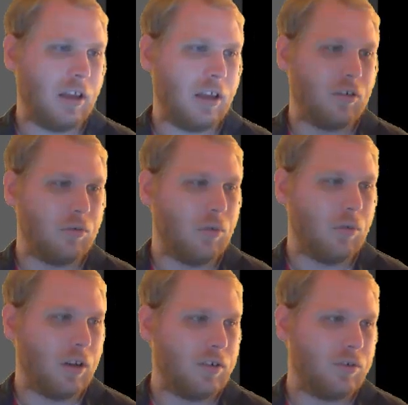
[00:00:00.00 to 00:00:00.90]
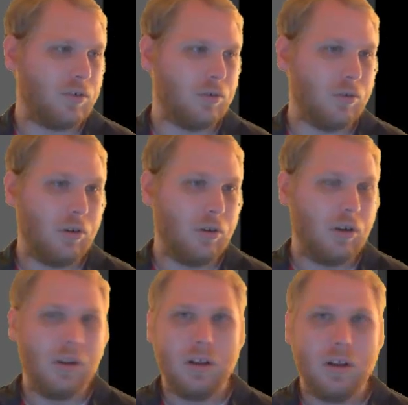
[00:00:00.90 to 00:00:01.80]
and you want to
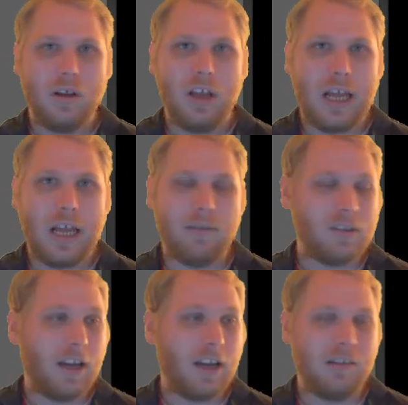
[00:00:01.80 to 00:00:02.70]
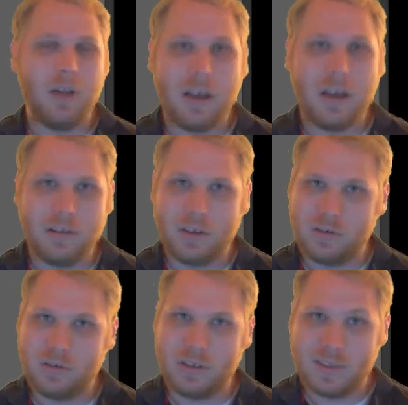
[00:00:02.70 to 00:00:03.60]
have a title block that looks
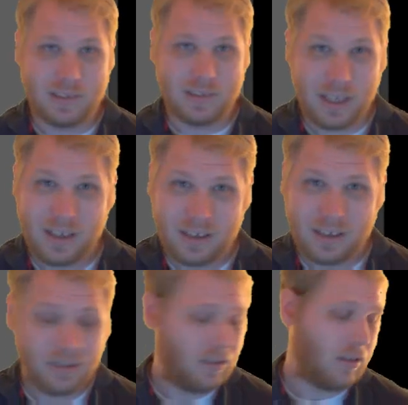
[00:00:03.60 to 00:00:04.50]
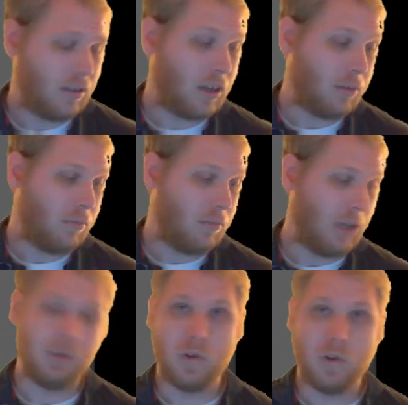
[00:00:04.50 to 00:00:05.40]
really slick.
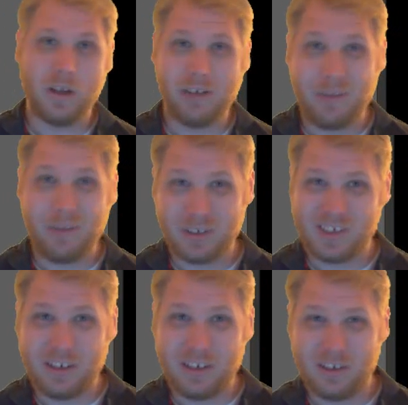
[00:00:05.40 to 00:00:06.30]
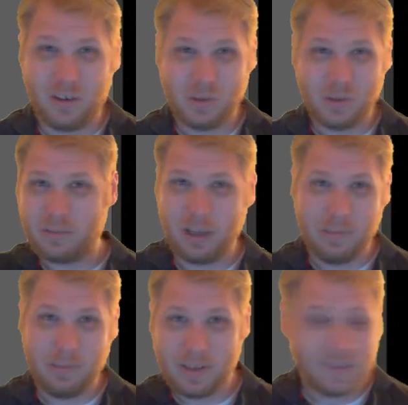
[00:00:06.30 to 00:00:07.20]
Maybe you get a graphic designer to do some
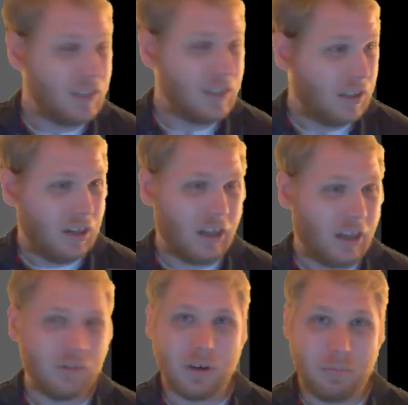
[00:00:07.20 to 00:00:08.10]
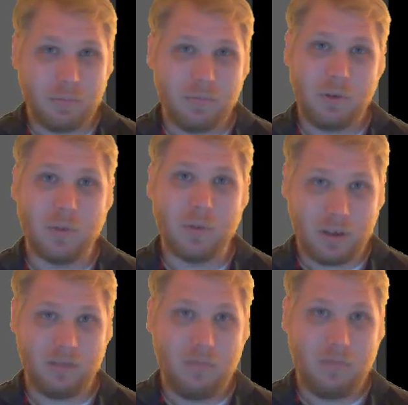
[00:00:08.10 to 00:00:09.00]
elements, and you want
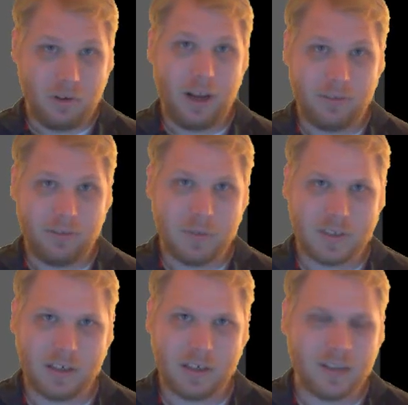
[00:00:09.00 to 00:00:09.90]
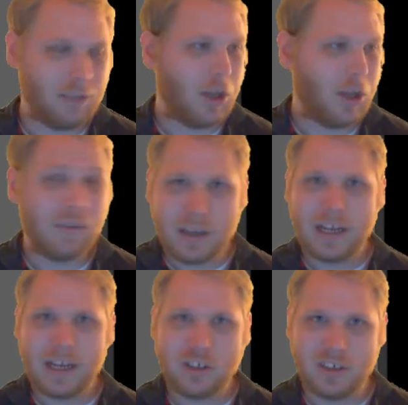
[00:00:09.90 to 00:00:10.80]
to have them design a title block. They can
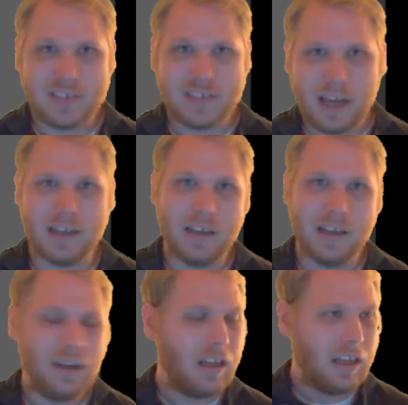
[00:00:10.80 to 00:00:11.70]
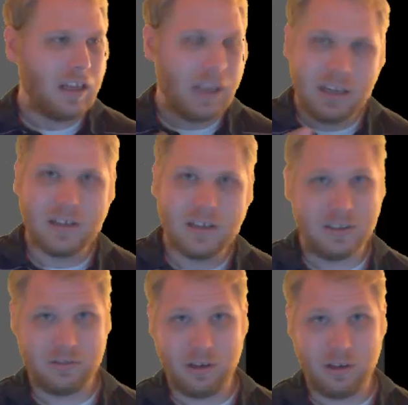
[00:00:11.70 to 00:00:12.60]
actually design it in
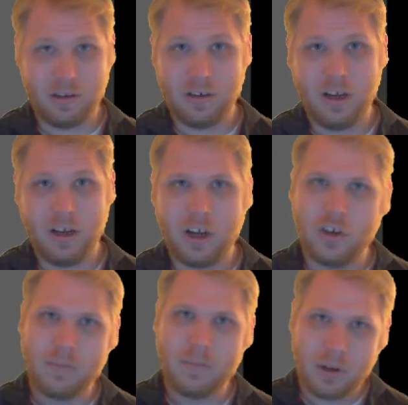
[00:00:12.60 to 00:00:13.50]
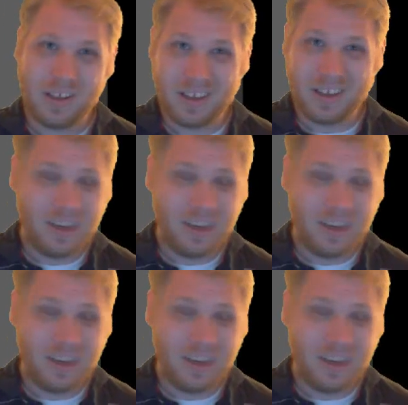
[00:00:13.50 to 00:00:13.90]
Illustrator, and you can pull it.